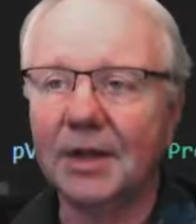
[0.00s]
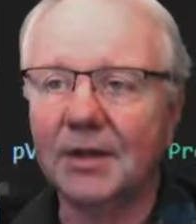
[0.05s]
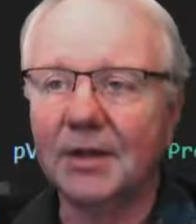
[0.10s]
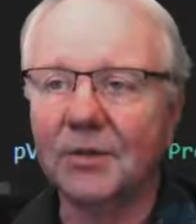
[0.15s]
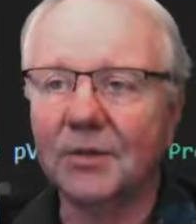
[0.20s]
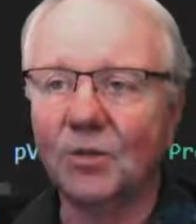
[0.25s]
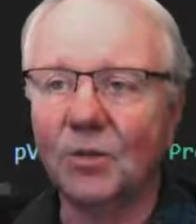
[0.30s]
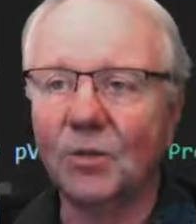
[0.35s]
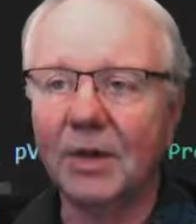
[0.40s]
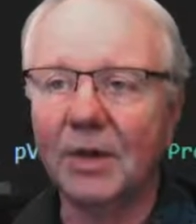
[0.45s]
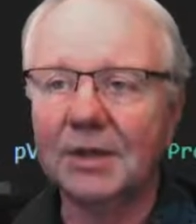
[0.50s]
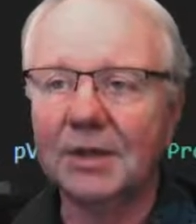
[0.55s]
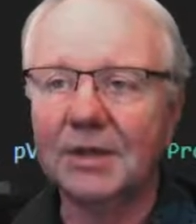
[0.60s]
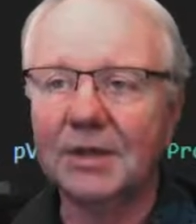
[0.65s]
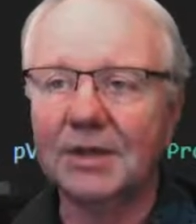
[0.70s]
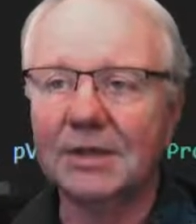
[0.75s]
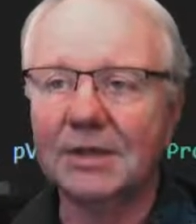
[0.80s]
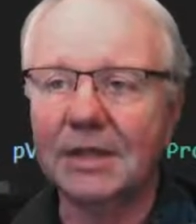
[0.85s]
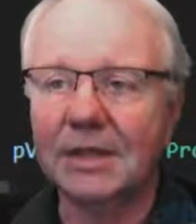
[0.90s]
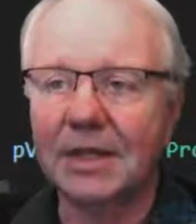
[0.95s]
what
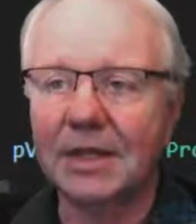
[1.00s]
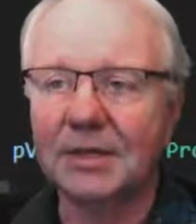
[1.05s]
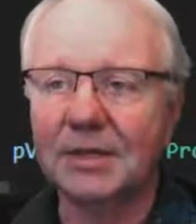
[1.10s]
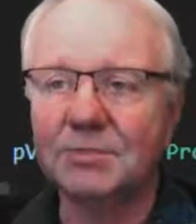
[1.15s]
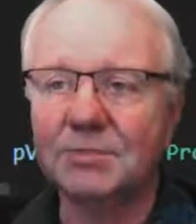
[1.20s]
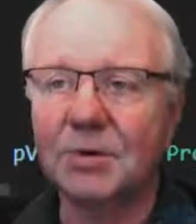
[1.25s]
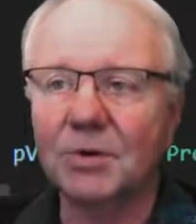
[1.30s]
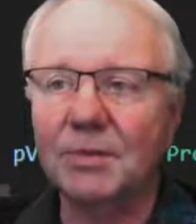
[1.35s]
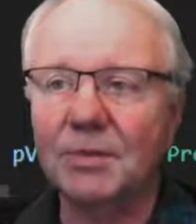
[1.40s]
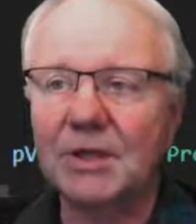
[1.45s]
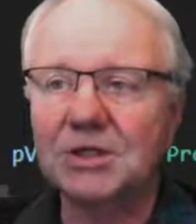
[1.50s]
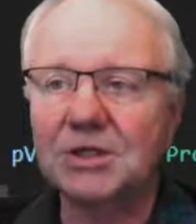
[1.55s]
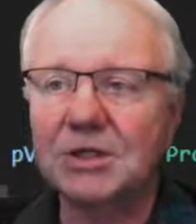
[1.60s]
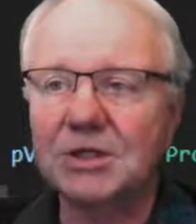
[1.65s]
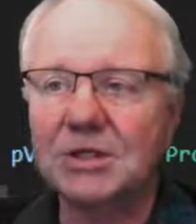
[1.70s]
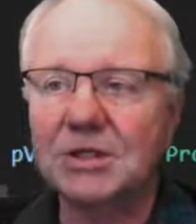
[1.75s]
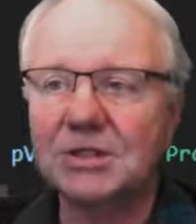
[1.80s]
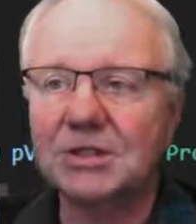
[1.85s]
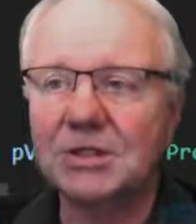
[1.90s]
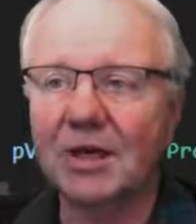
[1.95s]
the
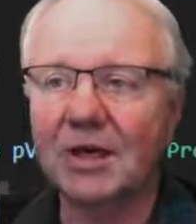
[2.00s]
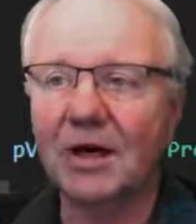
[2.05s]
permissions